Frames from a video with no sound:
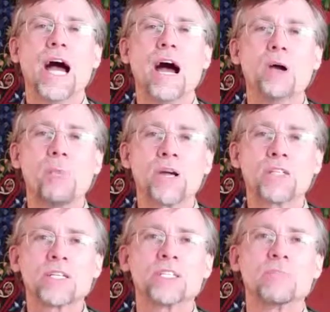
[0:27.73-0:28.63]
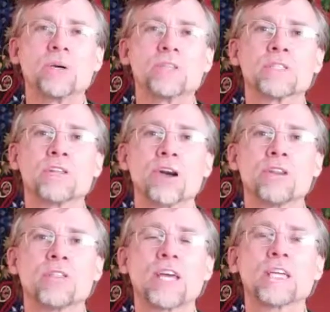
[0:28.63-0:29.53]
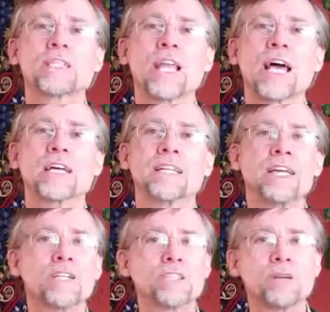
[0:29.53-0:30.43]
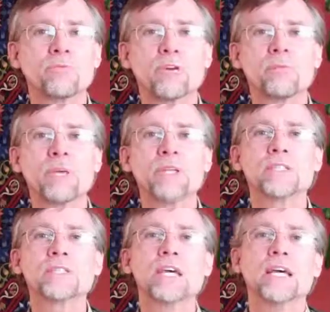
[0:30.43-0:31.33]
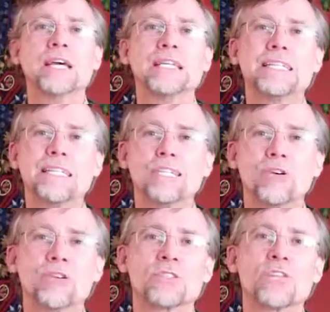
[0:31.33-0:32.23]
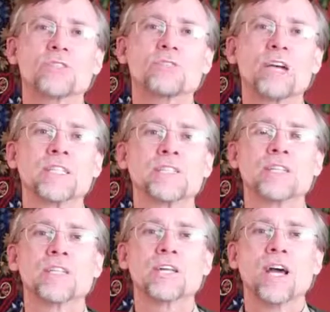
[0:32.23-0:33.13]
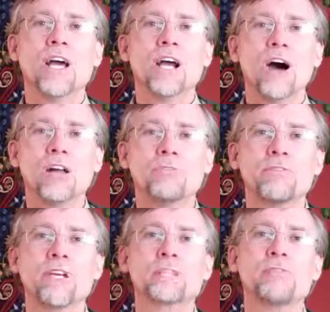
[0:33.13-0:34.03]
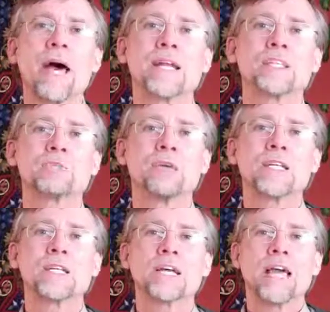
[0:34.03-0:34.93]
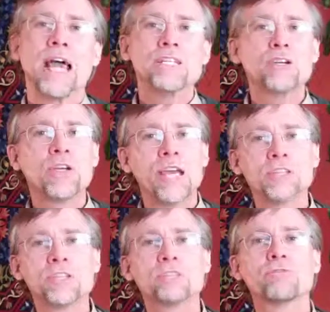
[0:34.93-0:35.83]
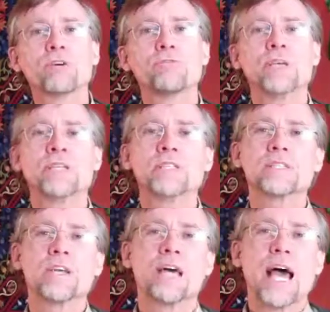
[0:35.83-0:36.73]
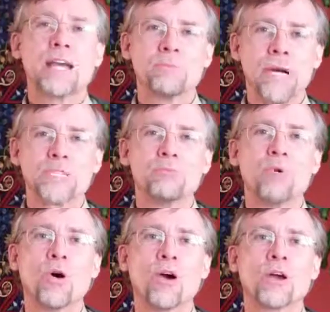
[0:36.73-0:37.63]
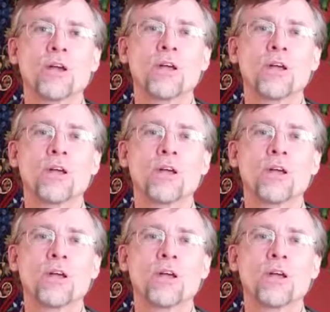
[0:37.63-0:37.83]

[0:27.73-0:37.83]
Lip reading: Our participants learn things like leadership for peace, discourse intervention, conflict management, education for peace, and much more.